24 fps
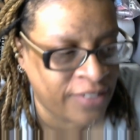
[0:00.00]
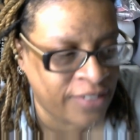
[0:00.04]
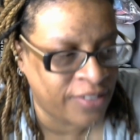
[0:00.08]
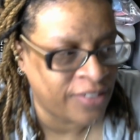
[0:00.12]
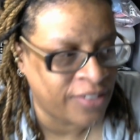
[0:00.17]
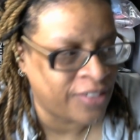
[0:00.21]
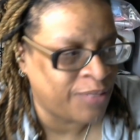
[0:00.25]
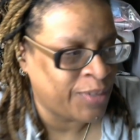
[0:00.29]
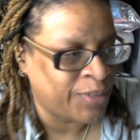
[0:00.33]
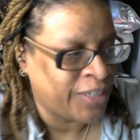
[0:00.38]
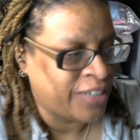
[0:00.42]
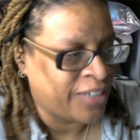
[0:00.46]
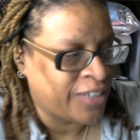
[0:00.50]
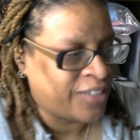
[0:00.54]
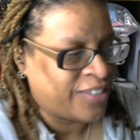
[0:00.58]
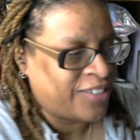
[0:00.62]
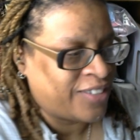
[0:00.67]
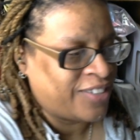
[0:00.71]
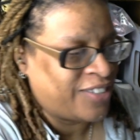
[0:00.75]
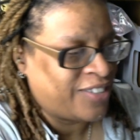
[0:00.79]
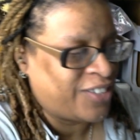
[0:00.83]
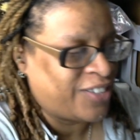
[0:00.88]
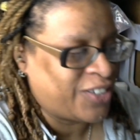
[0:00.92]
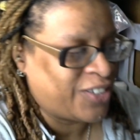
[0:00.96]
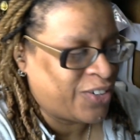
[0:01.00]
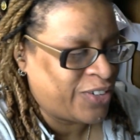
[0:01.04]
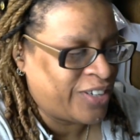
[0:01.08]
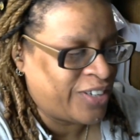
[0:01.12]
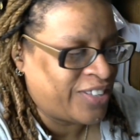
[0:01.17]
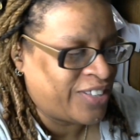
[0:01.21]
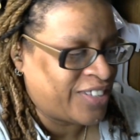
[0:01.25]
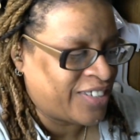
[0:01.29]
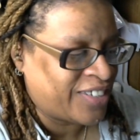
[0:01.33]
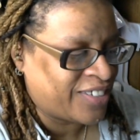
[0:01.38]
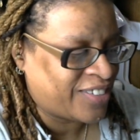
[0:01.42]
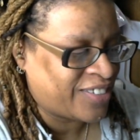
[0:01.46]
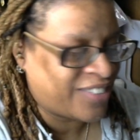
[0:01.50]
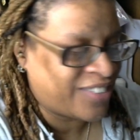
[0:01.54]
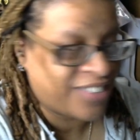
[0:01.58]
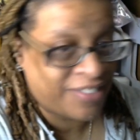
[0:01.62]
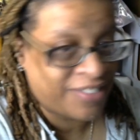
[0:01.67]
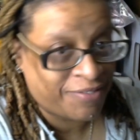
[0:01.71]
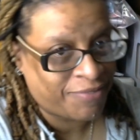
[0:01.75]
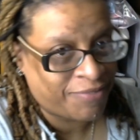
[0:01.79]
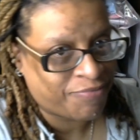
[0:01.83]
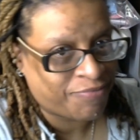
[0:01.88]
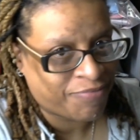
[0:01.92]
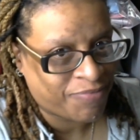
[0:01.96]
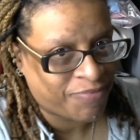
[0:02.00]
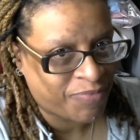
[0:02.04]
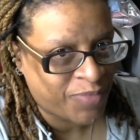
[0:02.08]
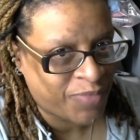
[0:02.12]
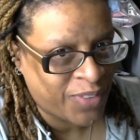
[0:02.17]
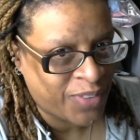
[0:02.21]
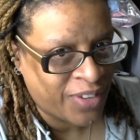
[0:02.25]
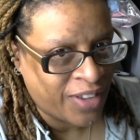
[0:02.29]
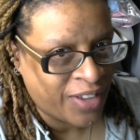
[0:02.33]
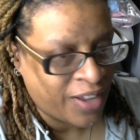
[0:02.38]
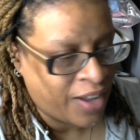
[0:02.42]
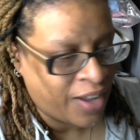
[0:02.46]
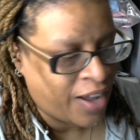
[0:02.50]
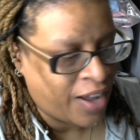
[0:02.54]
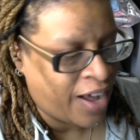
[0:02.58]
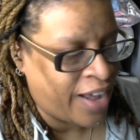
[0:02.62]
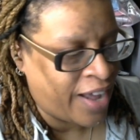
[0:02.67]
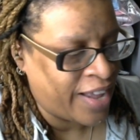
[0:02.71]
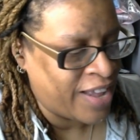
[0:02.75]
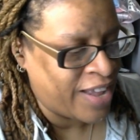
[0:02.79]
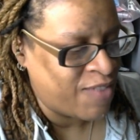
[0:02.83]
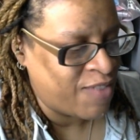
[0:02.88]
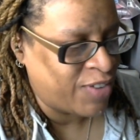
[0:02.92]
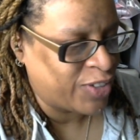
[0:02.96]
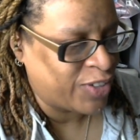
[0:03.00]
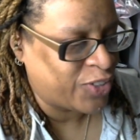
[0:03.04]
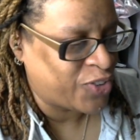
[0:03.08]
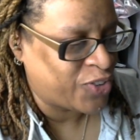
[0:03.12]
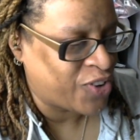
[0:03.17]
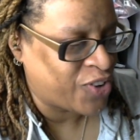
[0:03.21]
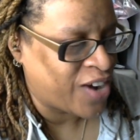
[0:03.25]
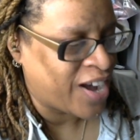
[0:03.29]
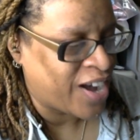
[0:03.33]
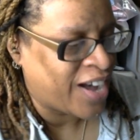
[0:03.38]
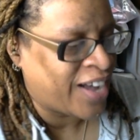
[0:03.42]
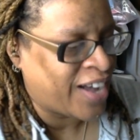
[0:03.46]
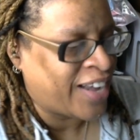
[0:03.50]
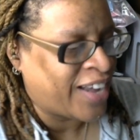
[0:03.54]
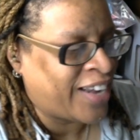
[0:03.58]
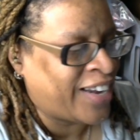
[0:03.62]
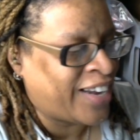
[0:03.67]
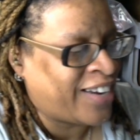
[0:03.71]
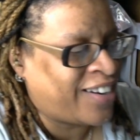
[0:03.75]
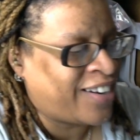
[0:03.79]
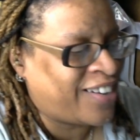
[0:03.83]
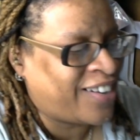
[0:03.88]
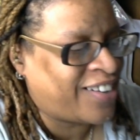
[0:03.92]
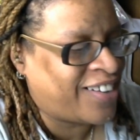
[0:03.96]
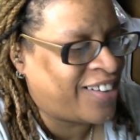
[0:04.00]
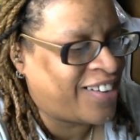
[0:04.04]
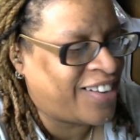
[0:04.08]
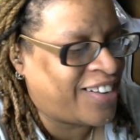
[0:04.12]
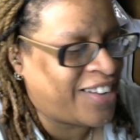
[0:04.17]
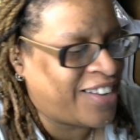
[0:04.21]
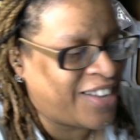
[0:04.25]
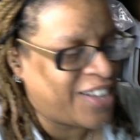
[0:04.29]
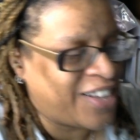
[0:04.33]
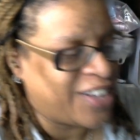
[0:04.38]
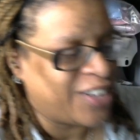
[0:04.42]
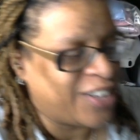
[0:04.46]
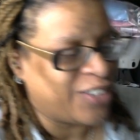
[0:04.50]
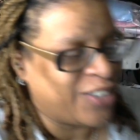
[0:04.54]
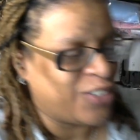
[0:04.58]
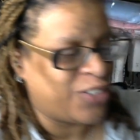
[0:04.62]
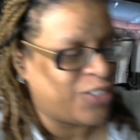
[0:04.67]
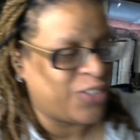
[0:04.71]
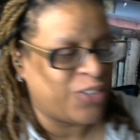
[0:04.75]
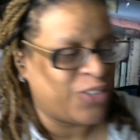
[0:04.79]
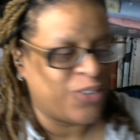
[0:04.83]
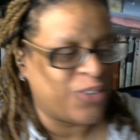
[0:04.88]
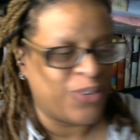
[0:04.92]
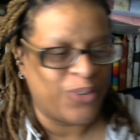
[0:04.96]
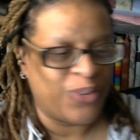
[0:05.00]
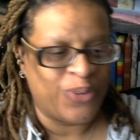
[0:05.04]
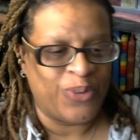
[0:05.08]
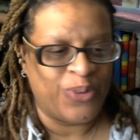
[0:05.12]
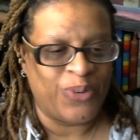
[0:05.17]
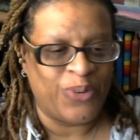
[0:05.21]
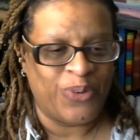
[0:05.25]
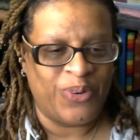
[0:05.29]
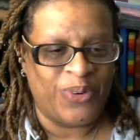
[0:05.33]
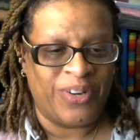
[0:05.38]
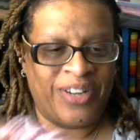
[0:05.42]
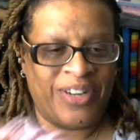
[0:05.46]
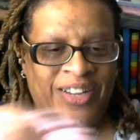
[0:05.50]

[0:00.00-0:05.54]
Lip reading: let me show you this. I even tried to